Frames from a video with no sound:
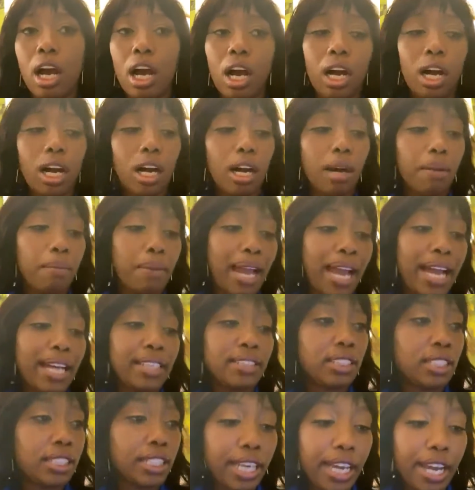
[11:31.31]

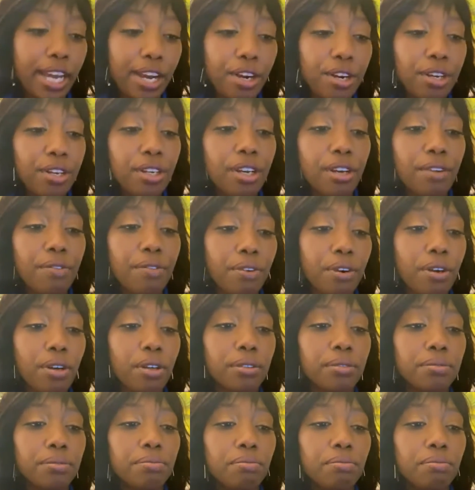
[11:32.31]
as a
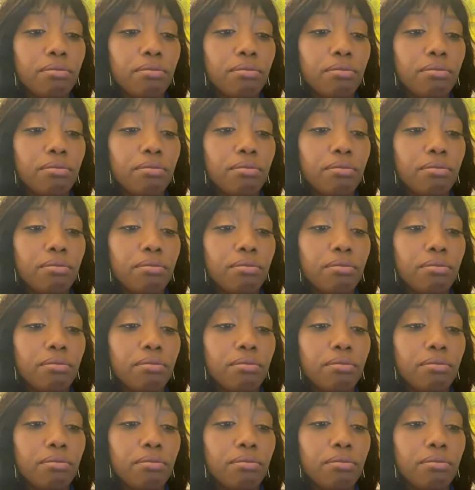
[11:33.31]
caregiver